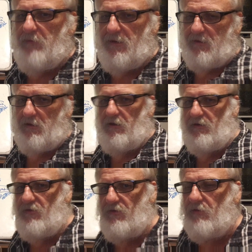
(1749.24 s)
me at
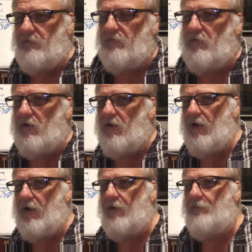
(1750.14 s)
least,
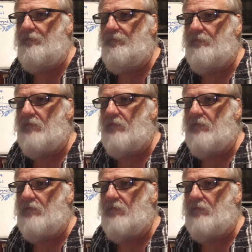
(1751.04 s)
I'm